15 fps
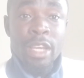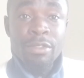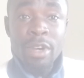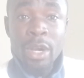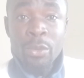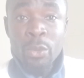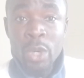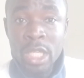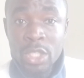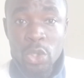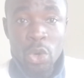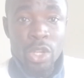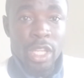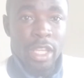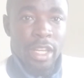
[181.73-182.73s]
never went
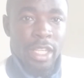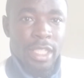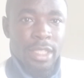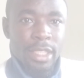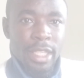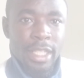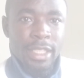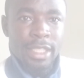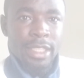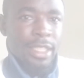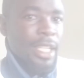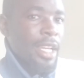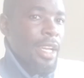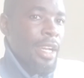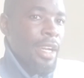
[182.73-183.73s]
on a recess
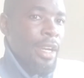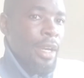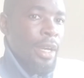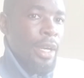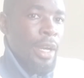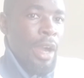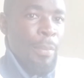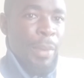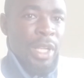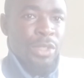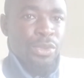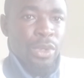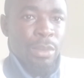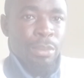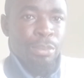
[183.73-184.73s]

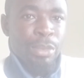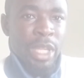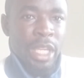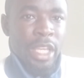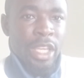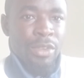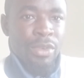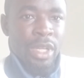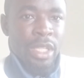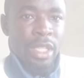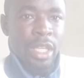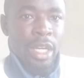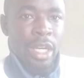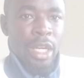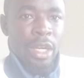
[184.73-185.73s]
apart from being
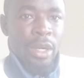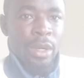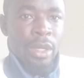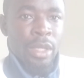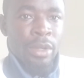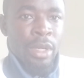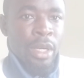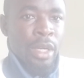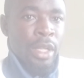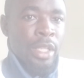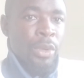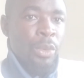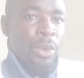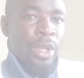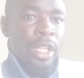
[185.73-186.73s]
given
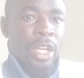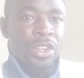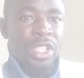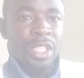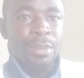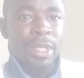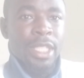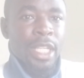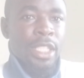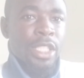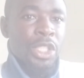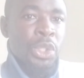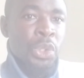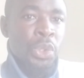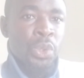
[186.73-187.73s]
the Christmas
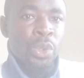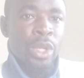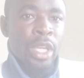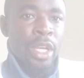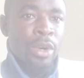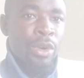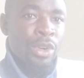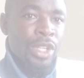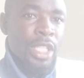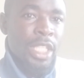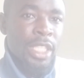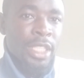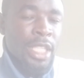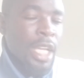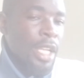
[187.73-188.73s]
and New Year
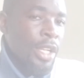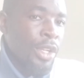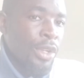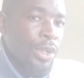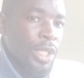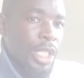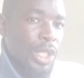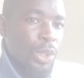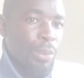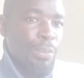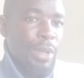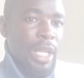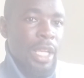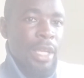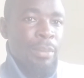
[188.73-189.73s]
holidays not to
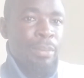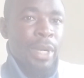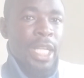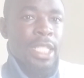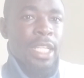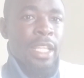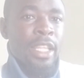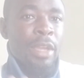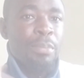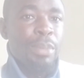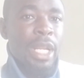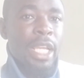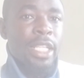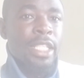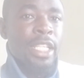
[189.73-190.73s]
play. But they
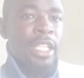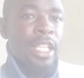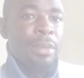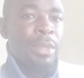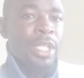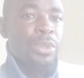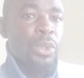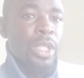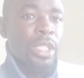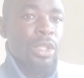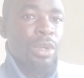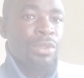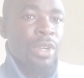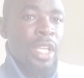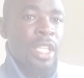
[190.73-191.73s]
played in the
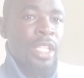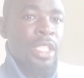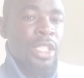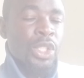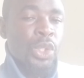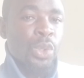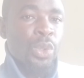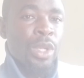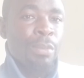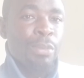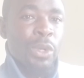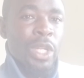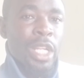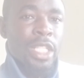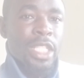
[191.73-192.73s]
midweeks of these two
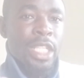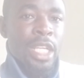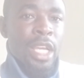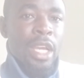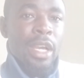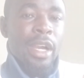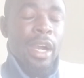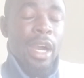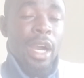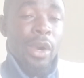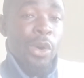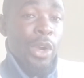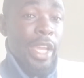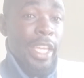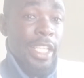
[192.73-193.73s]
important
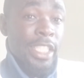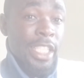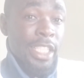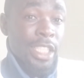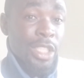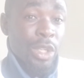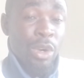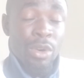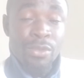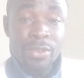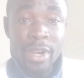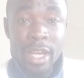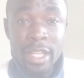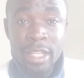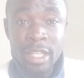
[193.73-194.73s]
occasions of
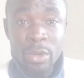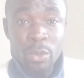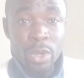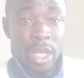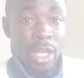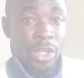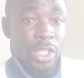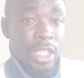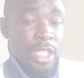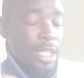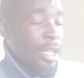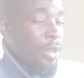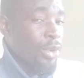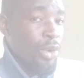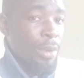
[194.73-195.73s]
the world
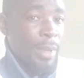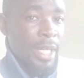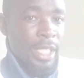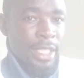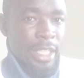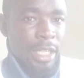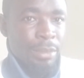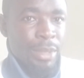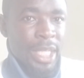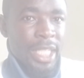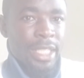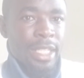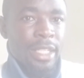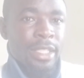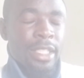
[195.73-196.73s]
globally
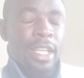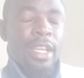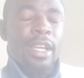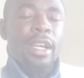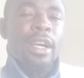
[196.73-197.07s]
celebrated.